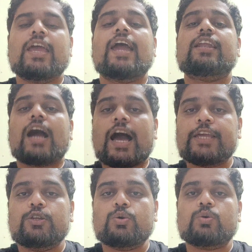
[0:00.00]
And
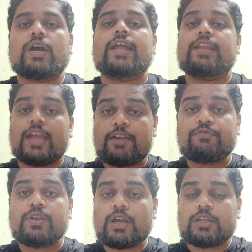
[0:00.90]
I know, and
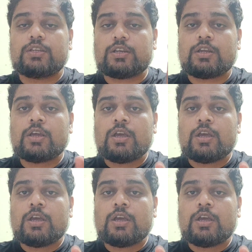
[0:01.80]
every other